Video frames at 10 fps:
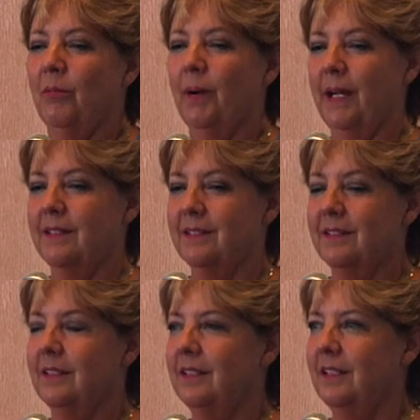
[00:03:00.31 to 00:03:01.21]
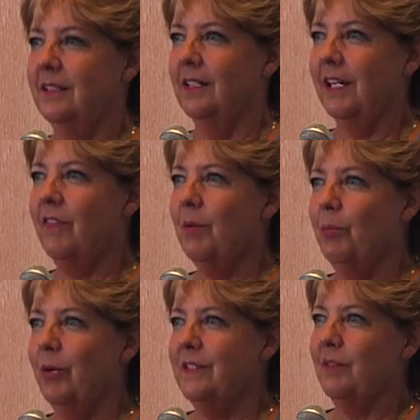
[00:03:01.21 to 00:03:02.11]
But none of the
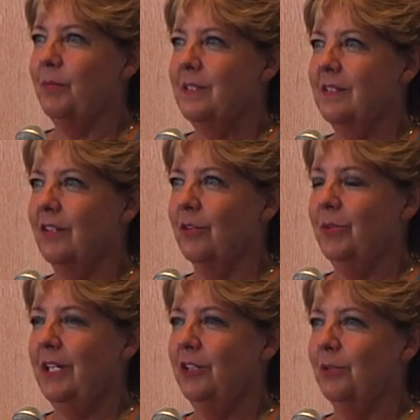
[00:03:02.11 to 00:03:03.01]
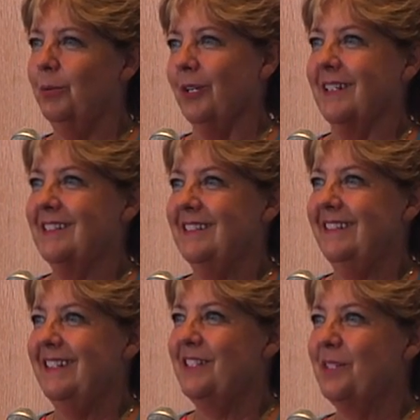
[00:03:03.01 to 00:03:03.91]
boys of Brazil are reading your books.
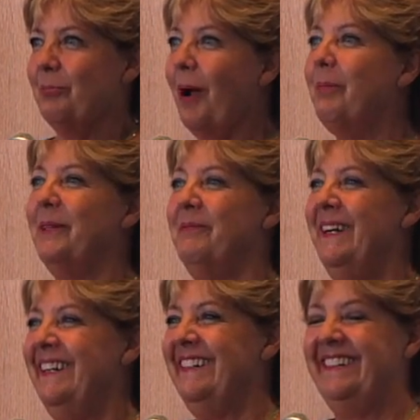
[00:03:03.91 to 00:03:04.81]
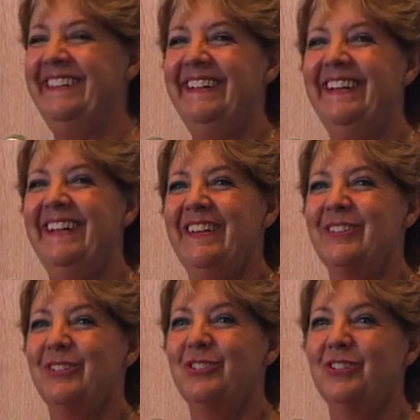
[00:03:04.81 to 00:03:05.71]
This is a problem.
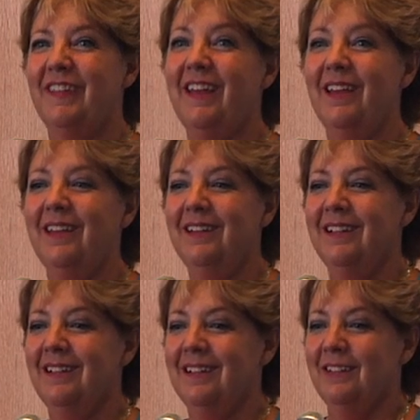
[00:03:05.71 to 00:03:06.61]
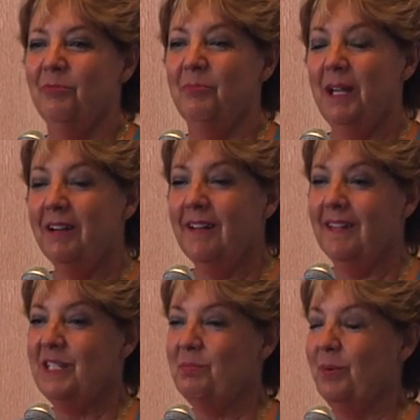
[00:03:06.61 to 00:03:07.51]
So should they marry
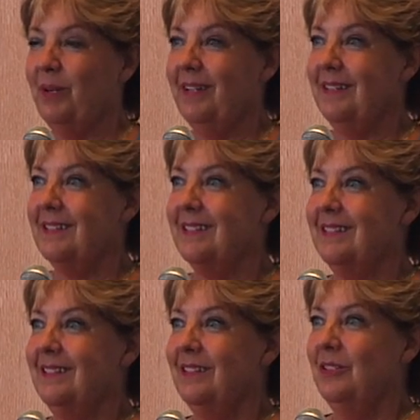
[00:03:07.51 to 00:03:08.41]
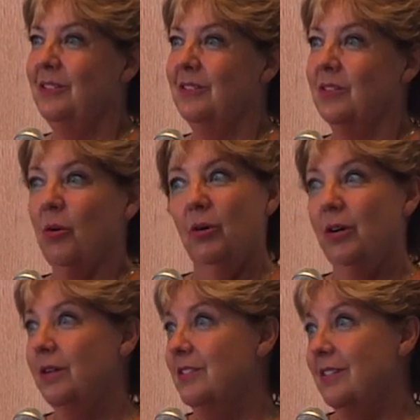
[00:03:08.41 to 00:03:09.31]
these boys,
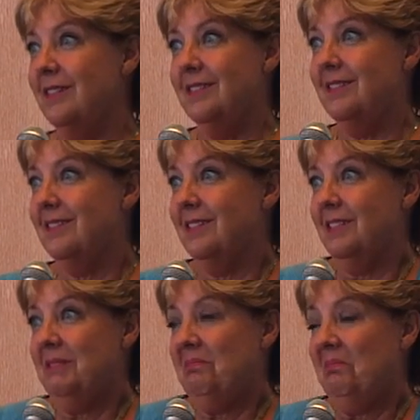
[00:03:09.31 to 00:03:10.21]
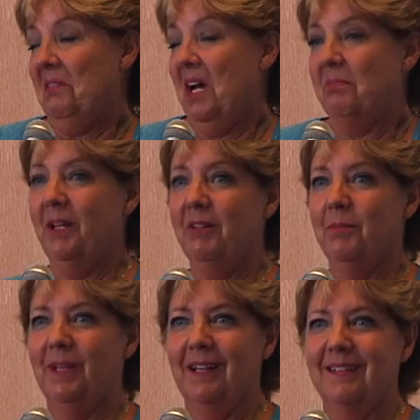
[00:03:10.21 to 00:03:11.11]
or just not
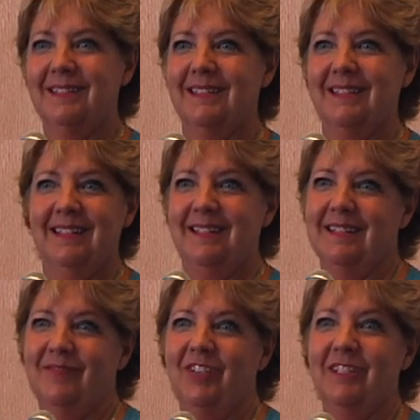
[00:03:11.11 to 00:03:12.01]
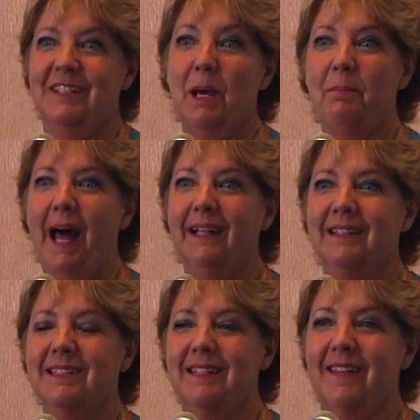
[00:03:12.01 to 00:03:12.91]
marry because it feels
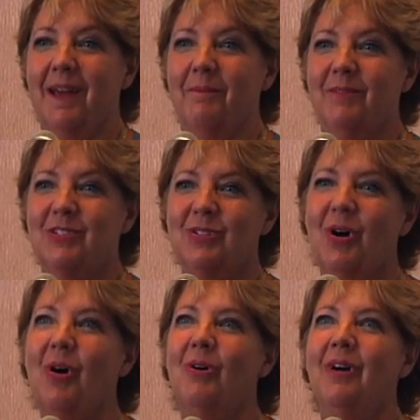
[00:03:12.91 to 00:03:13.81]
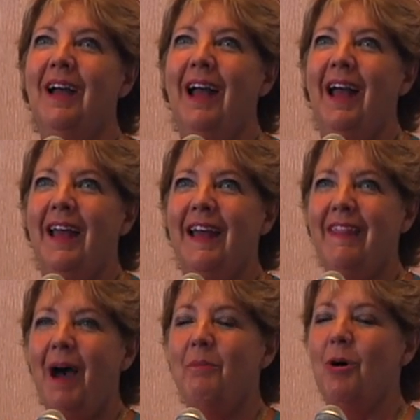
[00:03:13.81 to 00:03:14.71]
unbalanced to them?" So
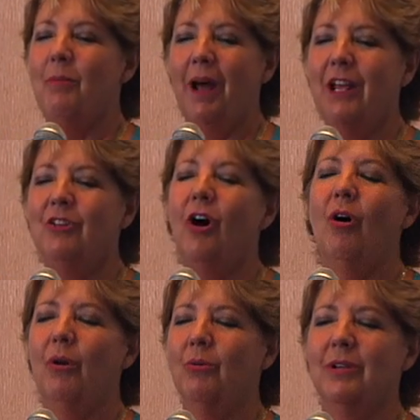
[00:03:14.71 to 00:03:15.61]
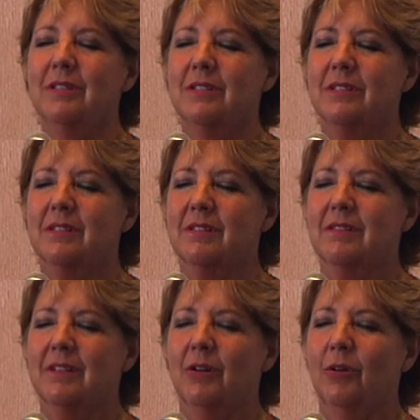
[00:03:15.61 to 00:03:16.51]
in that moment, I know it was just
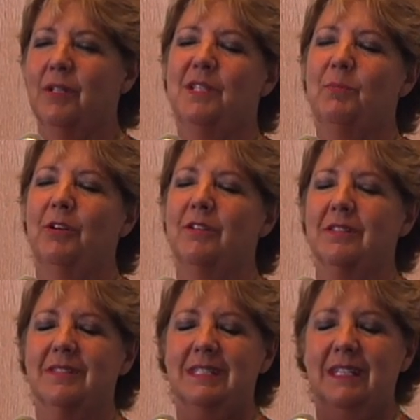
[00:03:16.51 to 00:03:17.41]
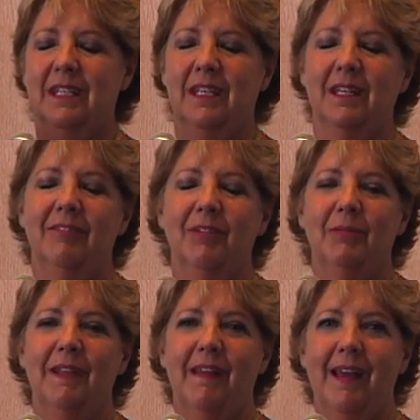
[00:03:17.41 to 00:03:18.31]
the Holy Spirit just giving
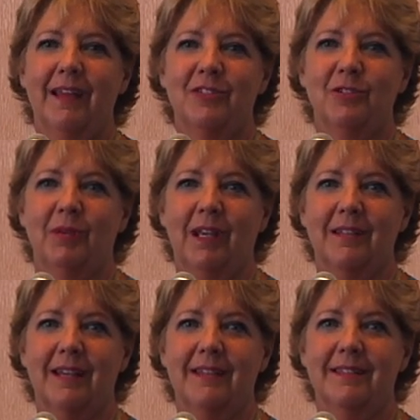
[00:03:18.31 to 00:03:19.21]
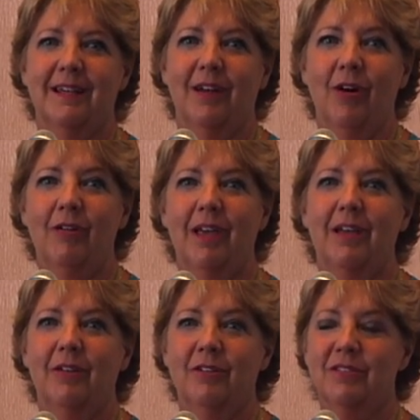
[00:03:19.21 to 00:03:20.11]
me the answer, because I said,
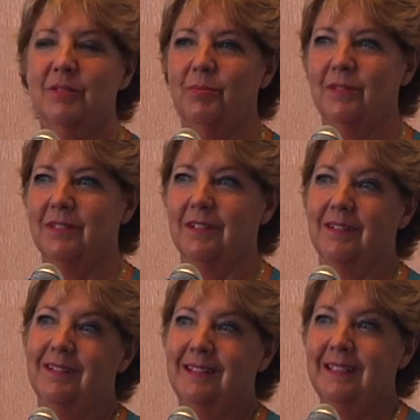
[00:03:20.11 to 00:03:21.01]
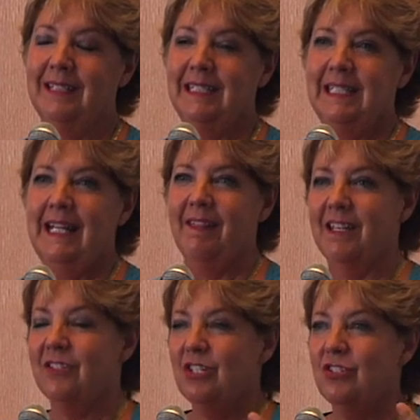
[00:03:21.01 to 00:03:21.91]
"Okay, girls of Brazil,
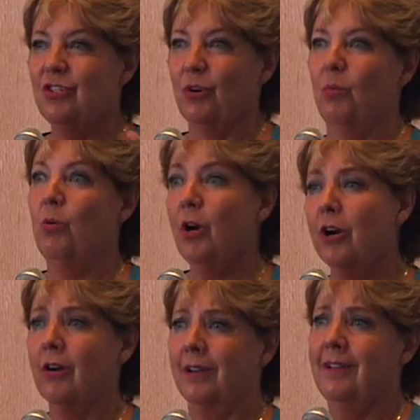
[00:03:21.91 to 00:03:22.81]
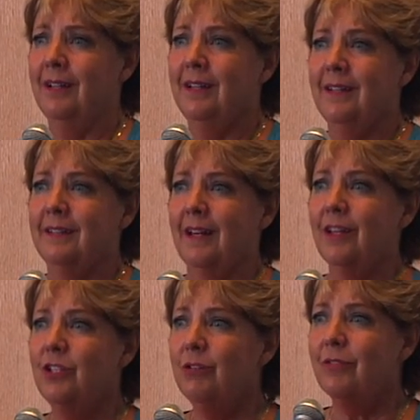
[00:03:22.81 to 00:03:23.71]
this is your work. Now
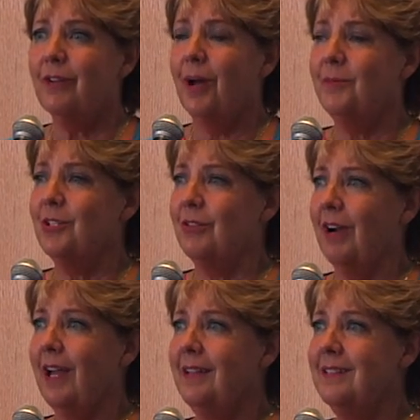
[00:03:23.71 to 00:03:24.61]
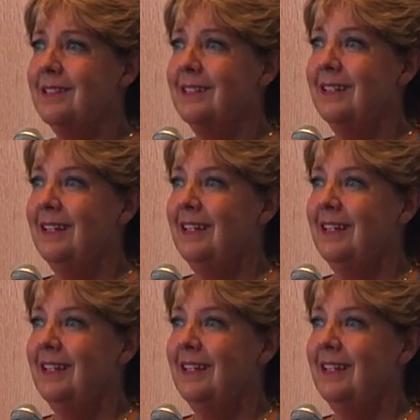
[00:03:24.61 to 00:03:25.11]
that you have come to Christ,